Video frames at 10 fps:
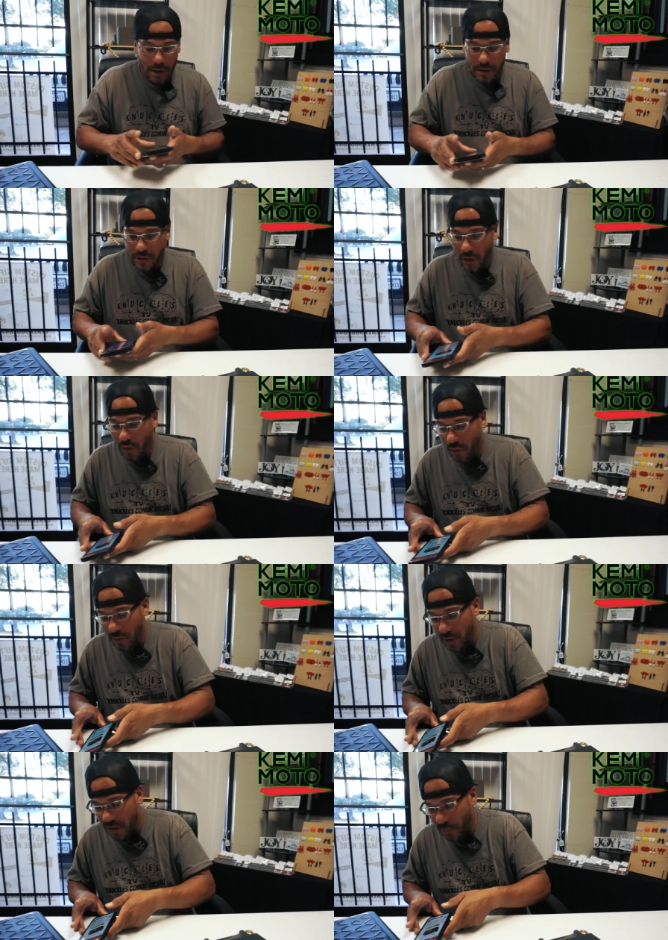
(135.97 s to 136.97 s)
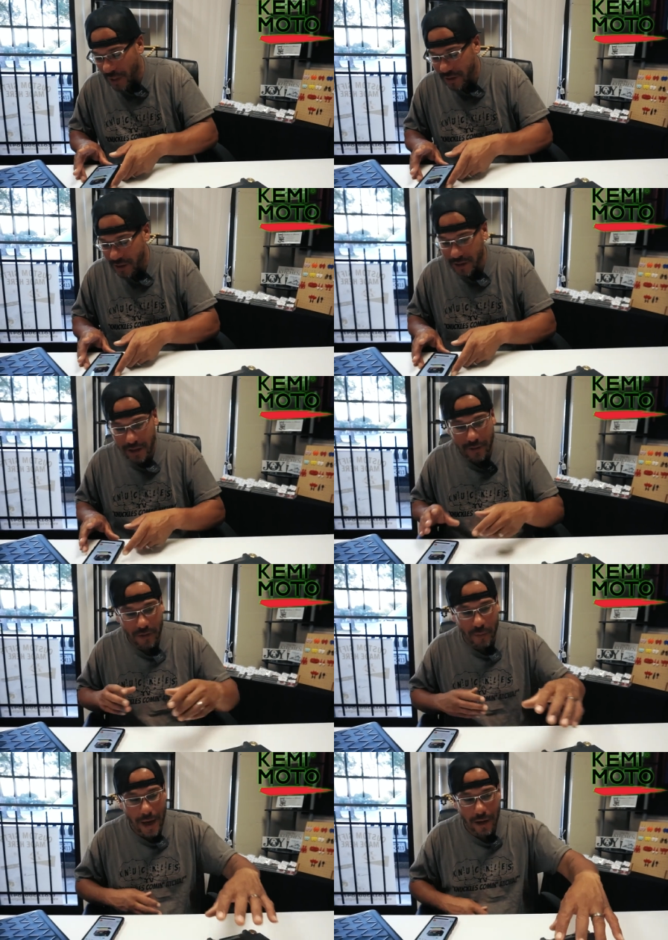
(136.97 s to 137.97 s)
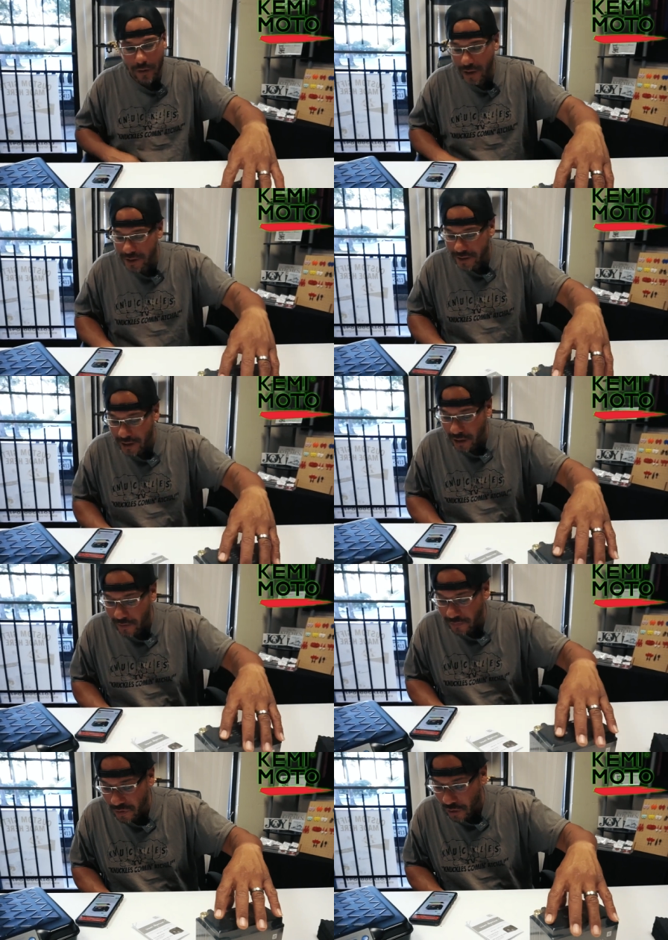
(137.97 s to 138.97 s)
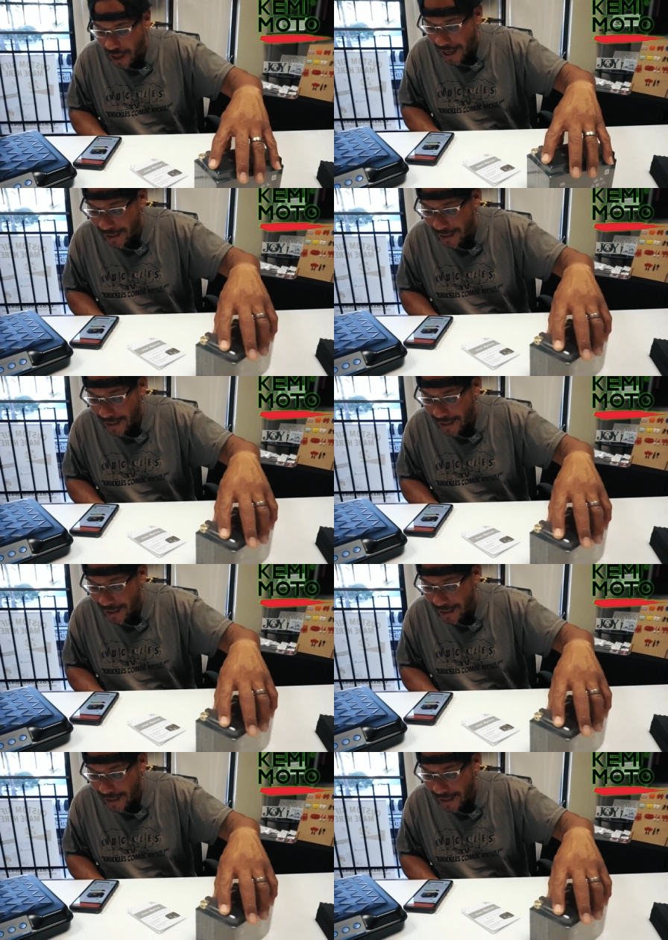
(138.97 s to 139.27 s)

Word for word: So the dimensions of the battery itself, your height